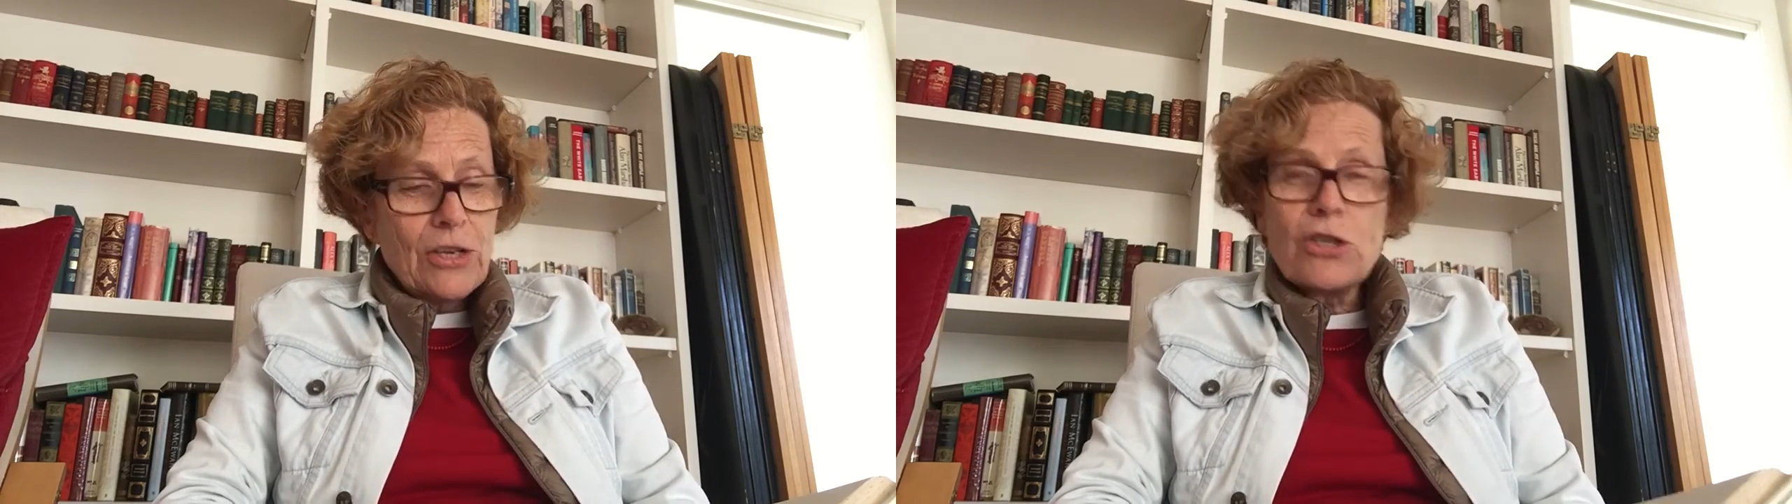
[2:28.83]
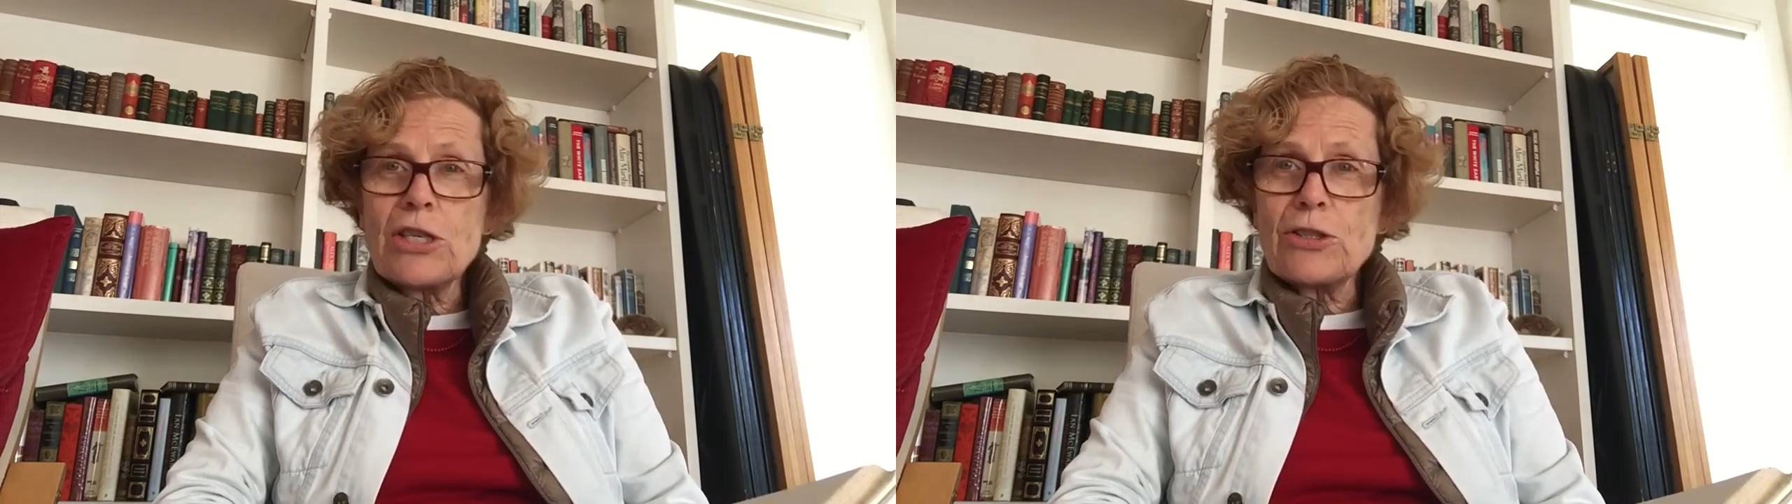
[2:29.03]

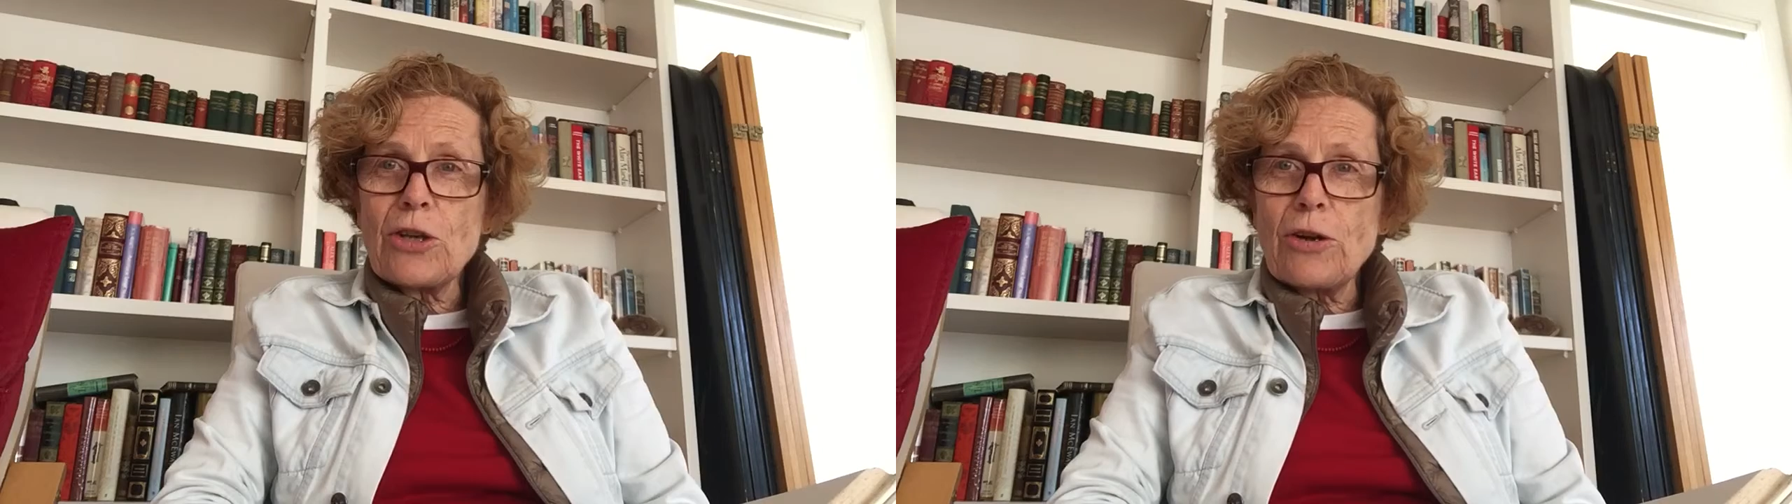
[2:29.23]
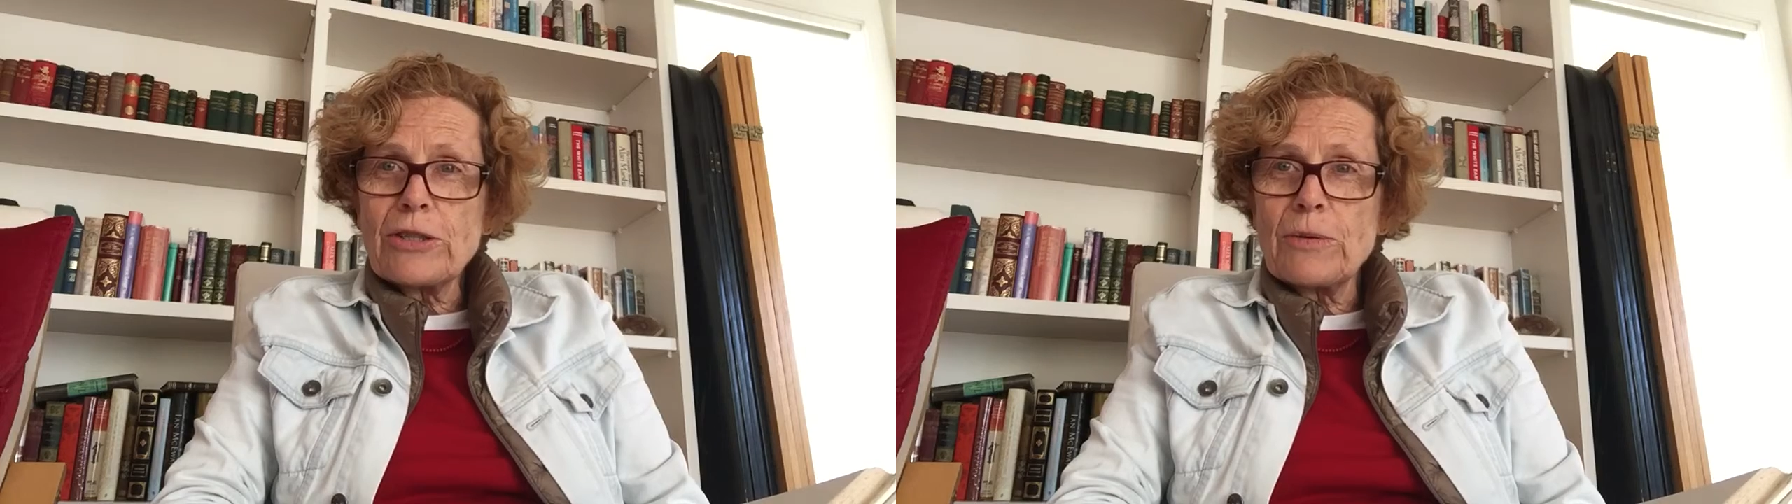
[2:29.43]
She
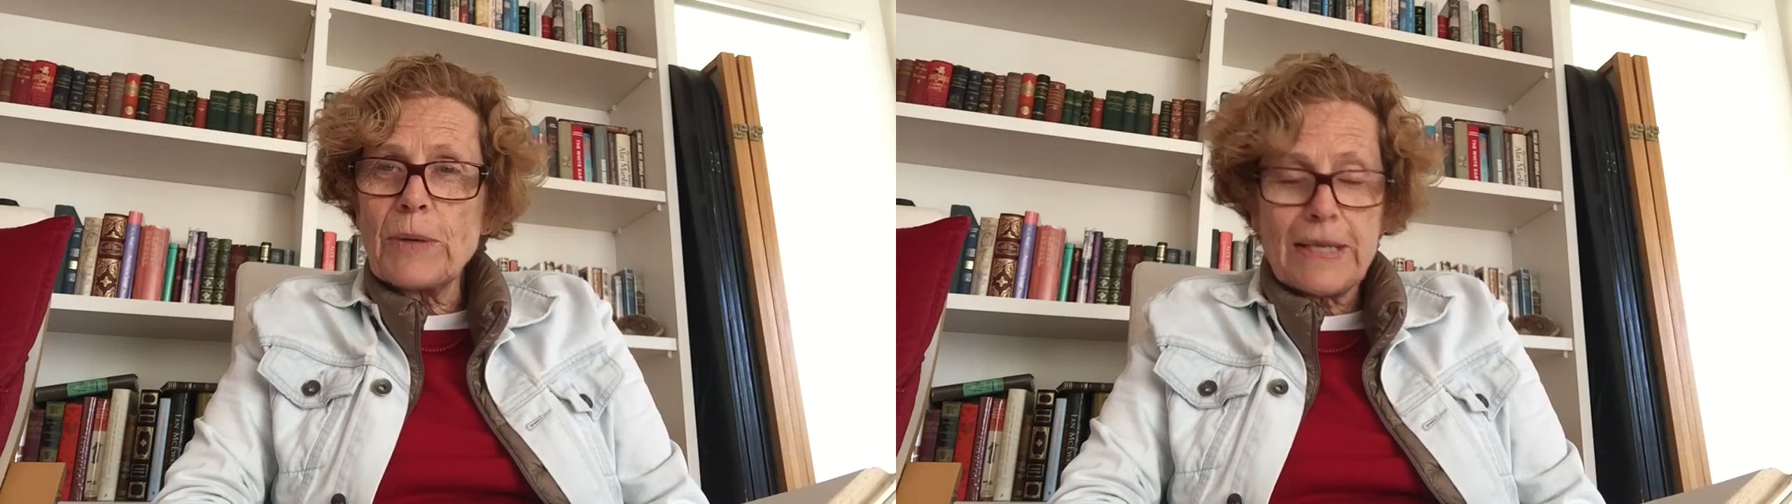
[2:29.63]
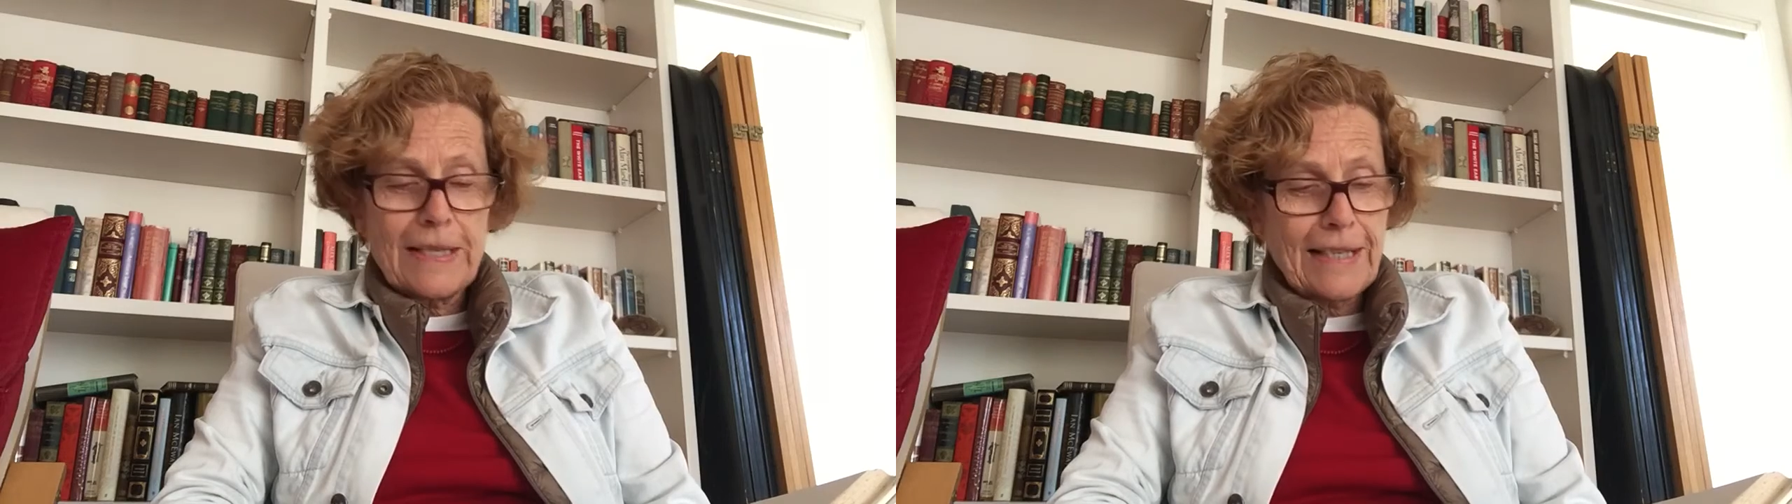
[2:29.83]
socked it
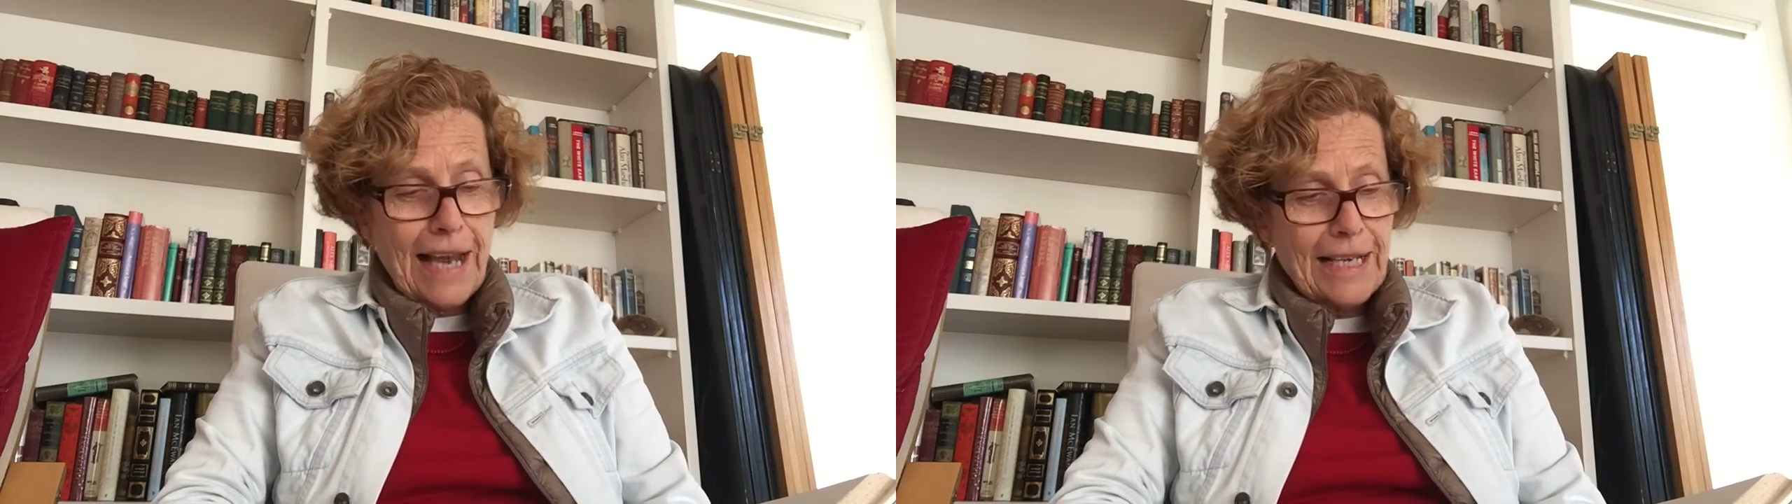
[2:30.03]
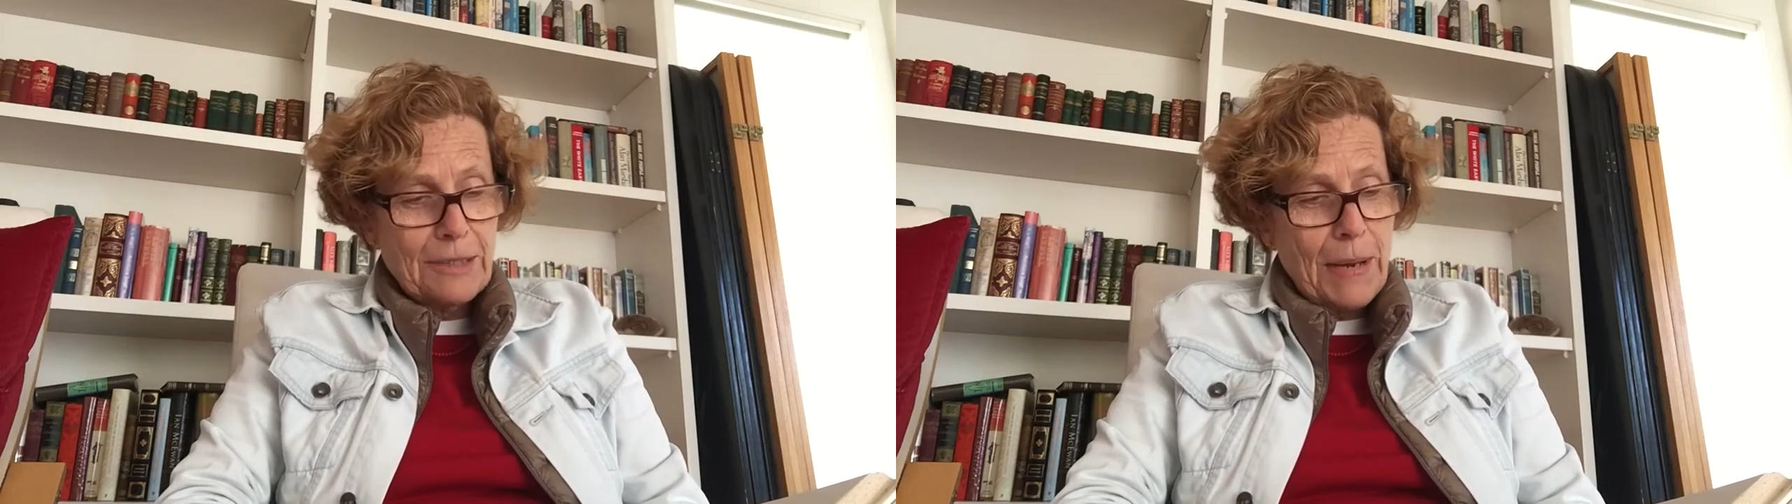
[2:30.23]
with a
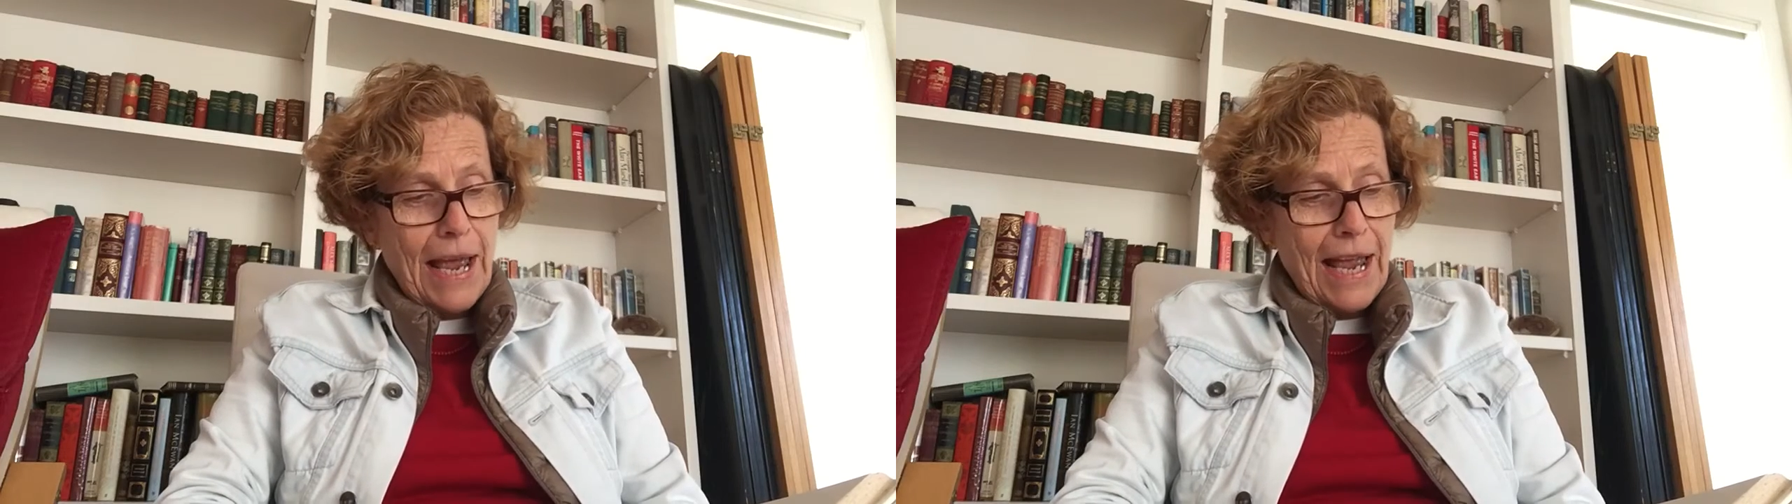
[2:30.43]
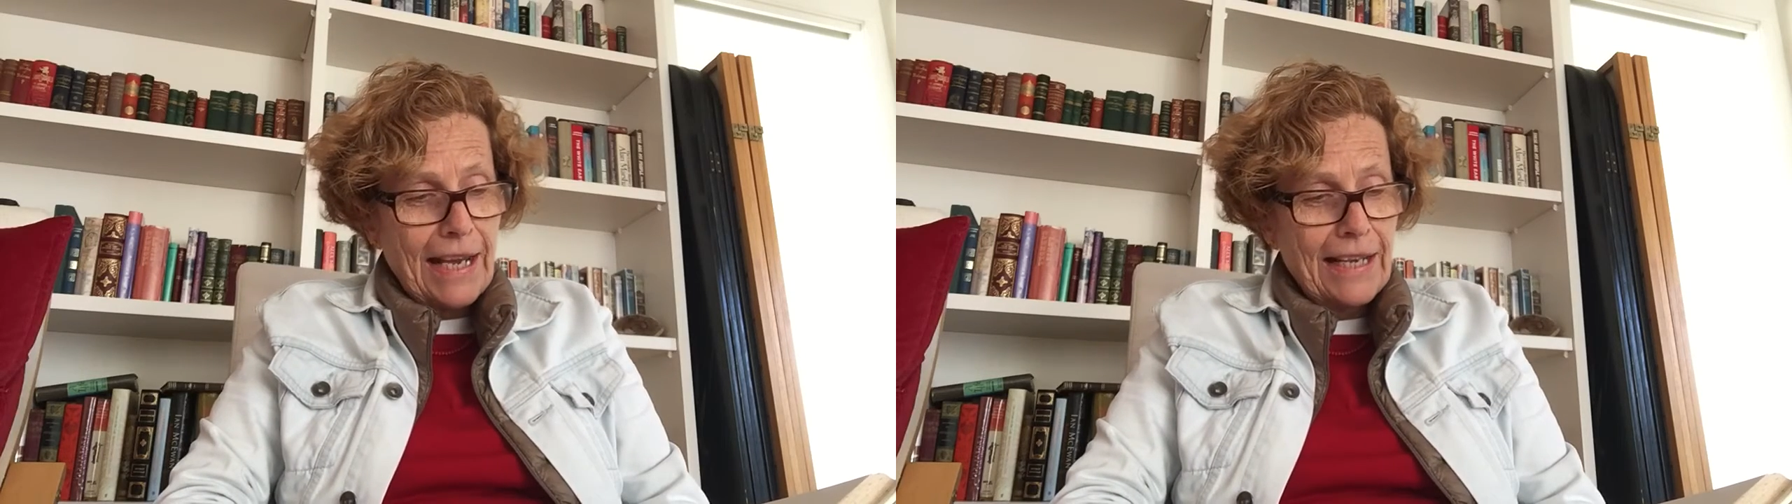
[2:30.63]

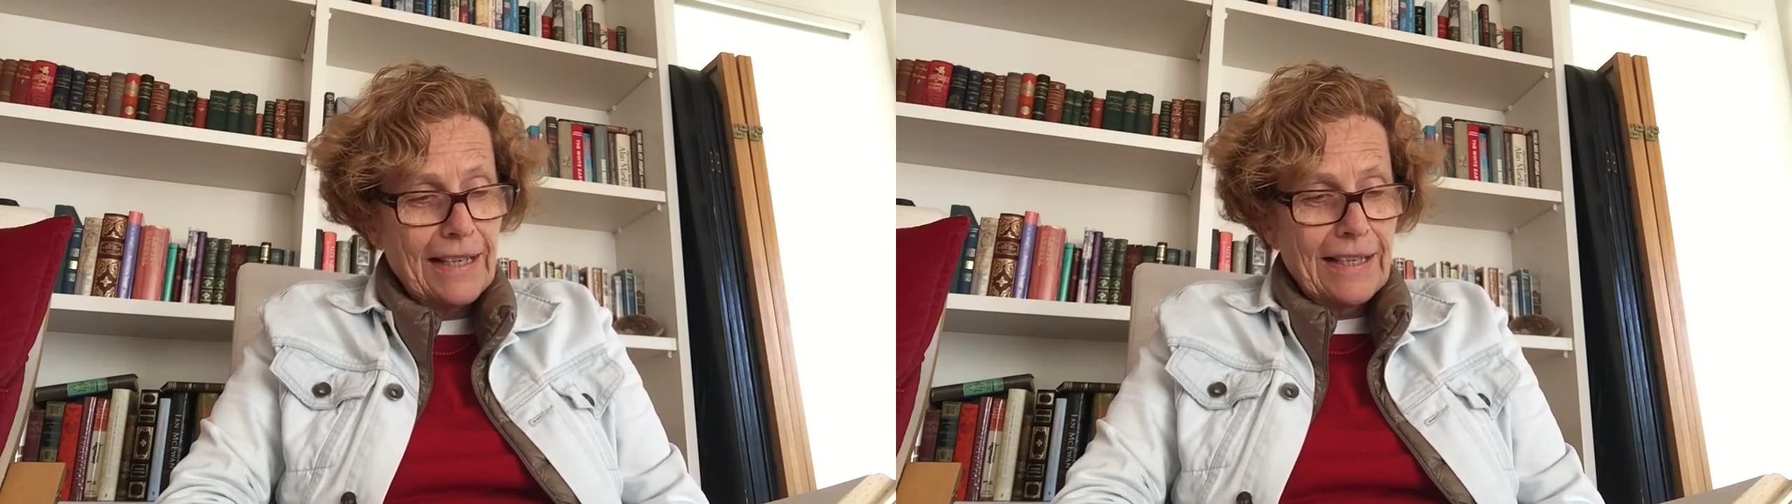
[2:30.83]
sandbag